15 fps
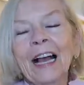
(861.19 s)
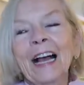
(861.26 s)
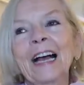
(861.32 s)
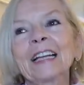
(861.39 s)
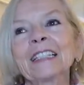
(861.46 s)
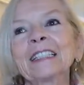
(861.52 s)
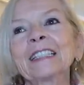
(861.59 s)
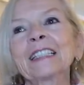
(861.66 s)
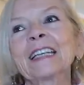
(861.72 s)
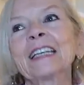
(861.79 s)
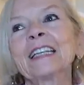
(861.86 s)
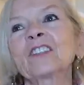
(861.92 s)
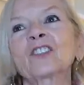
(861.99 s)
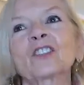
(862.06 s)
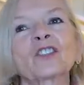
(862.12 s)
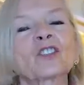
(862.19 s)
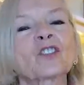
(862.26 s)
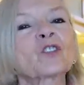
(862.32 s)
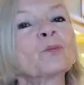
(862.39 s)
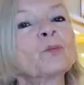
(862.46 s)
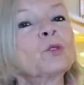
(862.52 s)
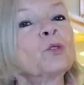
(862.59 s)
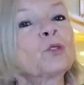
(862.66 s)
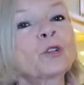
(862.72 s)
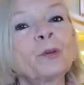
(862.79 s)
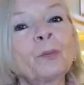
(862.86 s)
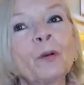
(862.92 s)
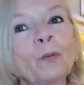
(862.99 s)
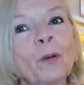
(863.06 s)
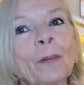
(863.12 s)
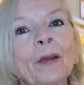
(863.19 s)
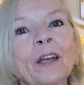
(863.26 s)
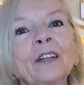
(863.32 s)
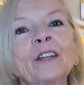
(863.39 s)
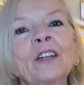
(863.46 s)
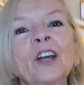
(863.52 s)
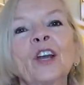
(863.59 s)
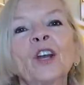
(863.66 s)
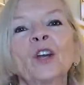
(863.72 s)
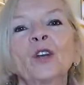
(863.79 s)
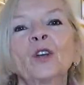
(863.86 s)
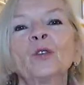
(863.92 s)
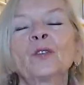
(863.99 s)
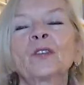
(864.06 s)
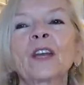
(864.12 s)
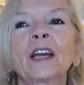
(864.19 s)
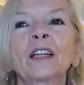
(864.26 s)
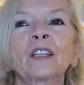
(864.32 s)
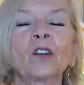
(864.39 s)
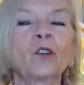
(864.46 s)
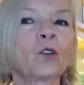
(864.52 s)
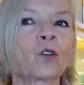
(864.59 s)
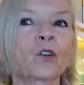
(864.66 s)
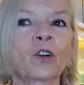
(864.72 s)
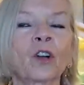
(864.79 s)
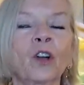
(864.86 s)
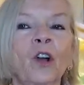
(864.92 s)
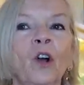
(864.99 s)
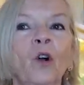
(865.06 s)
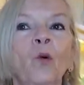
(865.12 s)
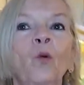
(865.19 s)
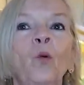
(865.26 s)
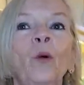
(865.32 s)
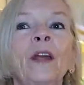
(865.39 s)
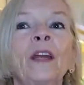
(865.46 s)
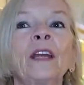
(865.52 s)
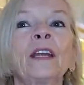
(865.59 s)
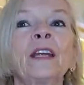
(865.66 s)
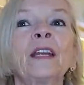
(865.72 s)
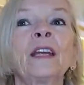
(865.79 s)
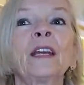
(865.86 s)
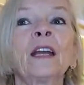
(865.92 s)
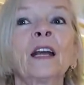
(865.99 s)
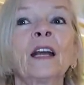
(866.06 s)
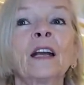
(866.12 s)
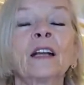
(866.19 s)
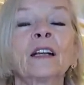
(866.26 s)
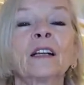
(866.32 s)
and it's just a small group of women who said, look, we